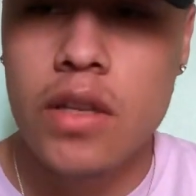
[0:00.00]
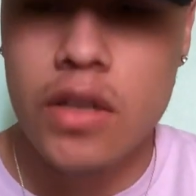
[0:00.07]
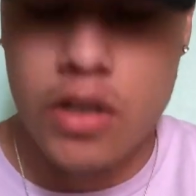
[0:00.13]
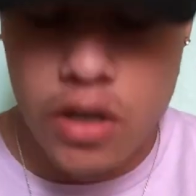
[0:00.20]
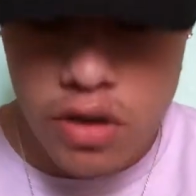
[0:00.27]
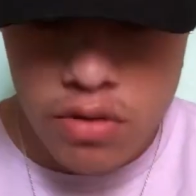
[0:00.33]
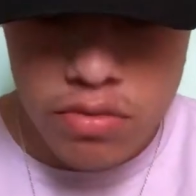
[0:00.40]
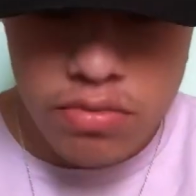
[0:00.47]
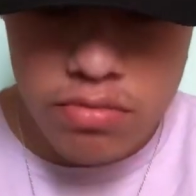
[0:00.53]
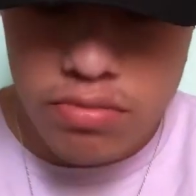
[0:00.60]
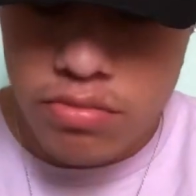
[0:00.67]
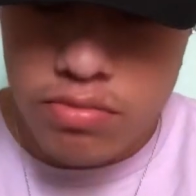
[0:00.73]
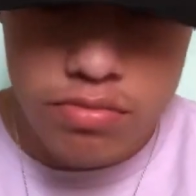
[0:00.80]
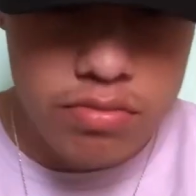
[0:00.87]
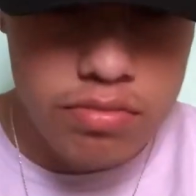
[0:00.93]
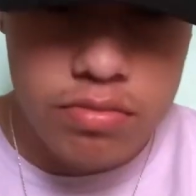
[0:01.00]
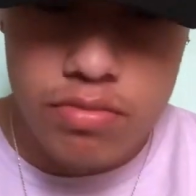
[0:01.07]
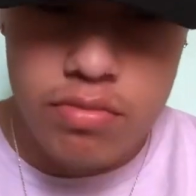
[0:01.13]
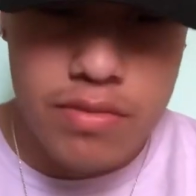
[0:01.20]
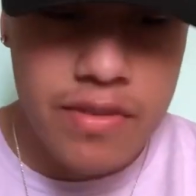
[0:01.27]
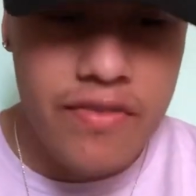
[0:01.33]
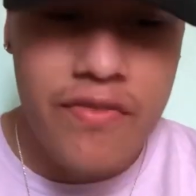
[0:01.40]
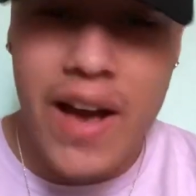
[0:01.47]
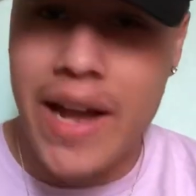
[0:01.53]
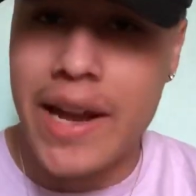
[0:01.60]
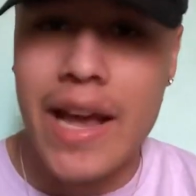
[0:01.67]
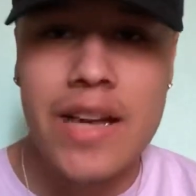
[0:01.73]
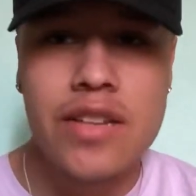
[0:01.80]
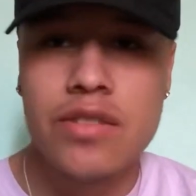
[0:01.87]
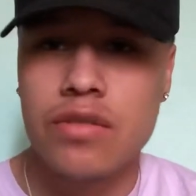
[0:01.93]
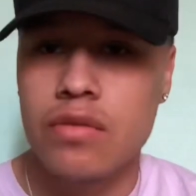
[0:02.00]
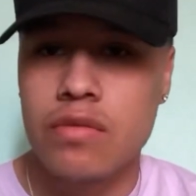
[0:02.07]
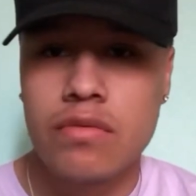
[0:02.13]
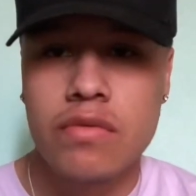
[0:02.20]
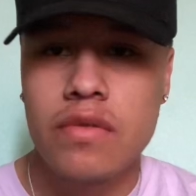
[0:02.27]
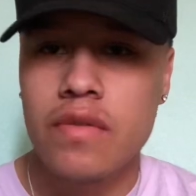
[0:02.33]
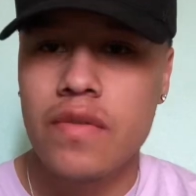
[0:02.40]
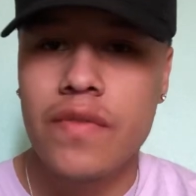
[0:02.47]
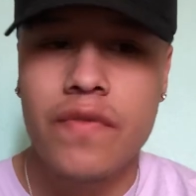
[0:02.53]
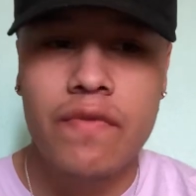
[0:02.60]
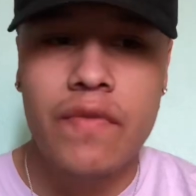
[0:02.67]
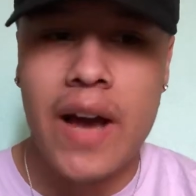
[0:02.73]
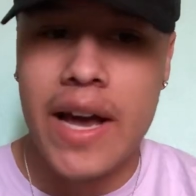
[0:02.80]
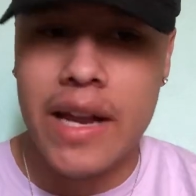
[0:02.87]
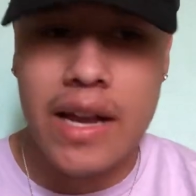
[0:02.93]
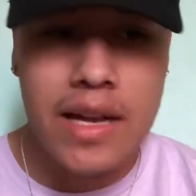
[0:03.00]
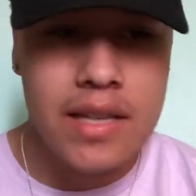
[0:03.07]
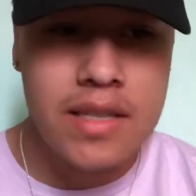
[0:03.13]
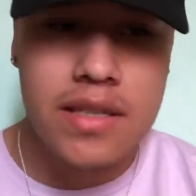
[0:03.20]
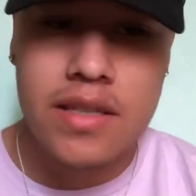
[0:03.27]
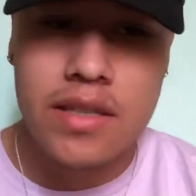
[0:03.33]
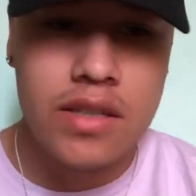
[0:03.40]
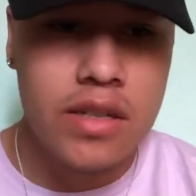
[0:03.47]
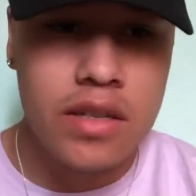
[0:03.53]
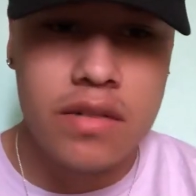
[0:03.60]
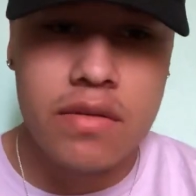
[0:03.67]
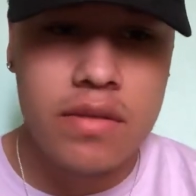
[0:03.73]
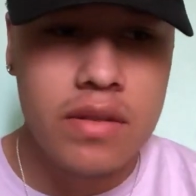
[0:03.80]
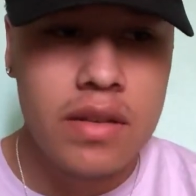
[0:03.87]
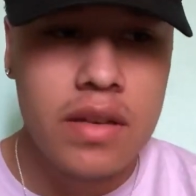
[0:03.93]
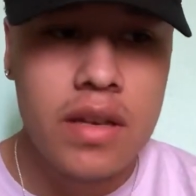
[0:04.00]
you know, finance, you know.